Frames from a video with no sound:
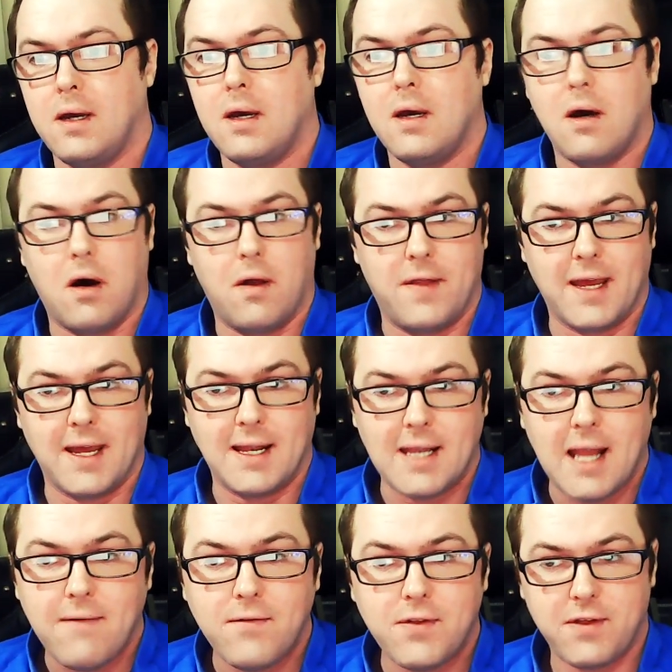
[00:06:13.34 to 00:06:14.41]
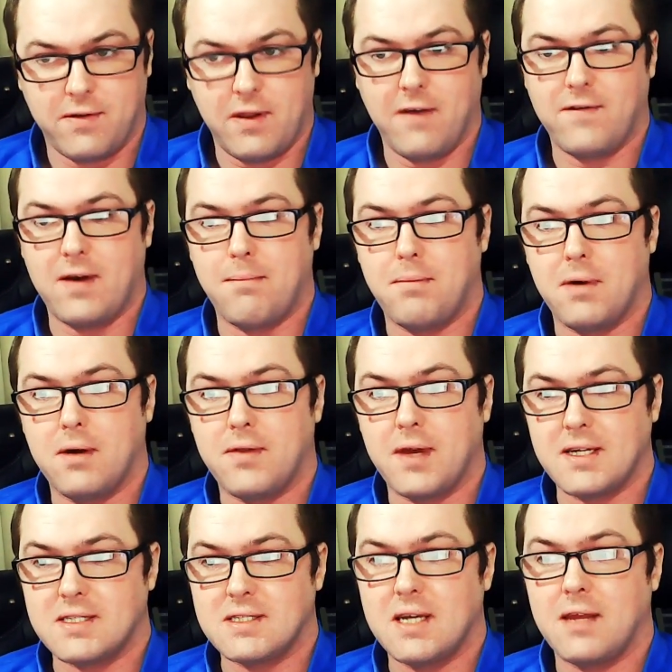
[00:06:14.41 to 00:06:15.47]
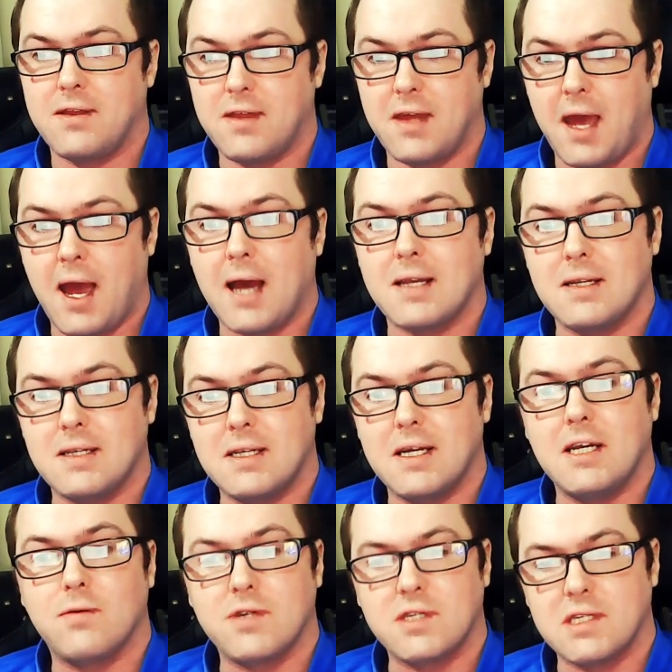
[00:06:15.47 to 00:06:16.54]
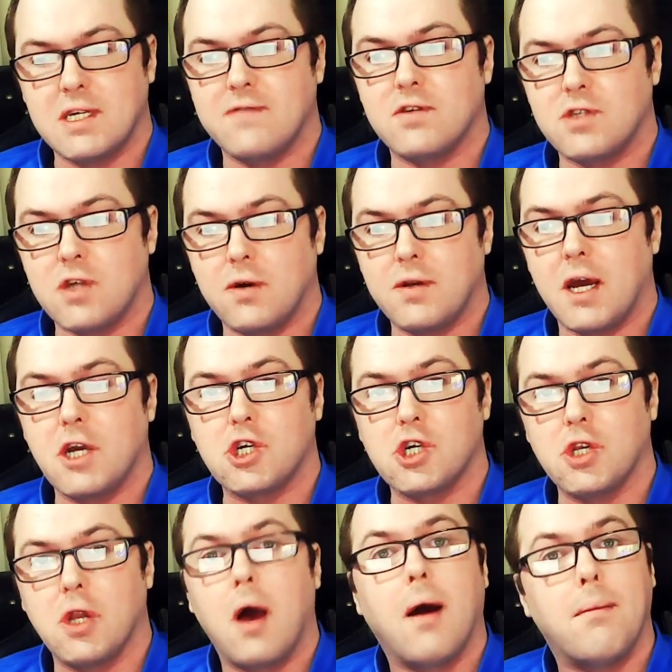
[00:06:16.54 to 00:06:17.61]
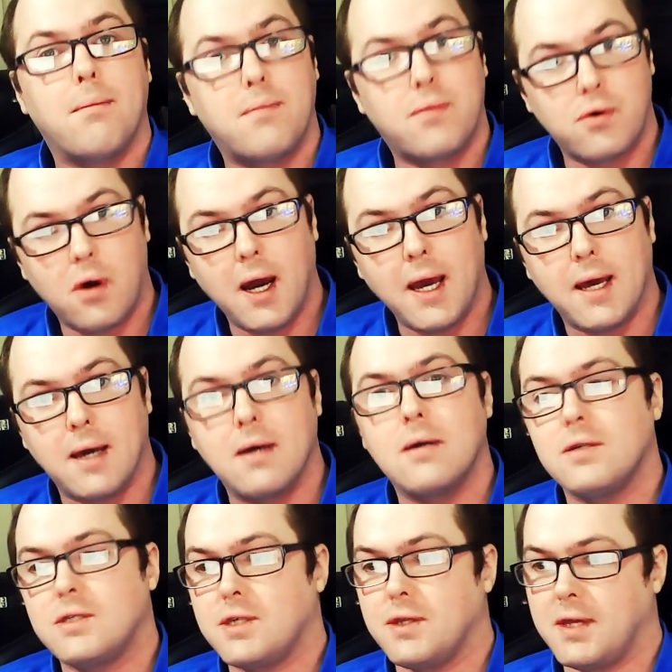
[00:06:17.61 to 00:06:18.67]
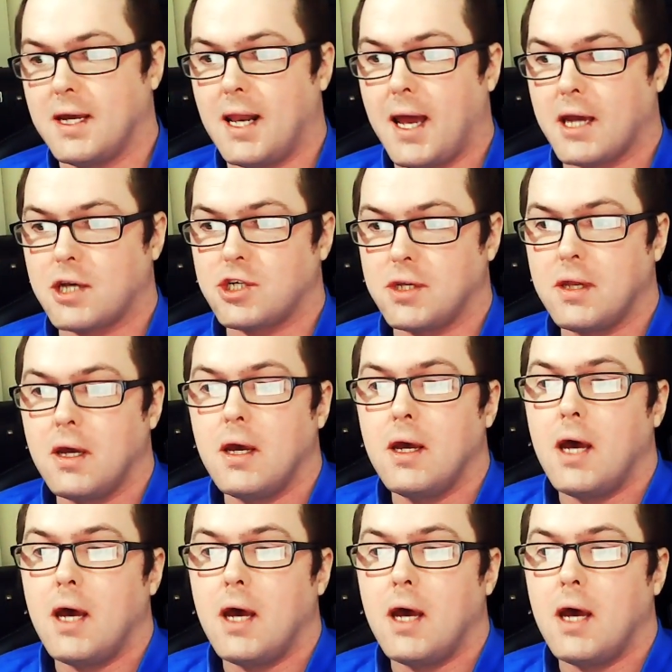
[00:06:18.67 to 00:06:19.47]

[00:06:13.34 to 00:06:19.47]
On the 11th of November, they said that they had indeed received a donation prior to the election,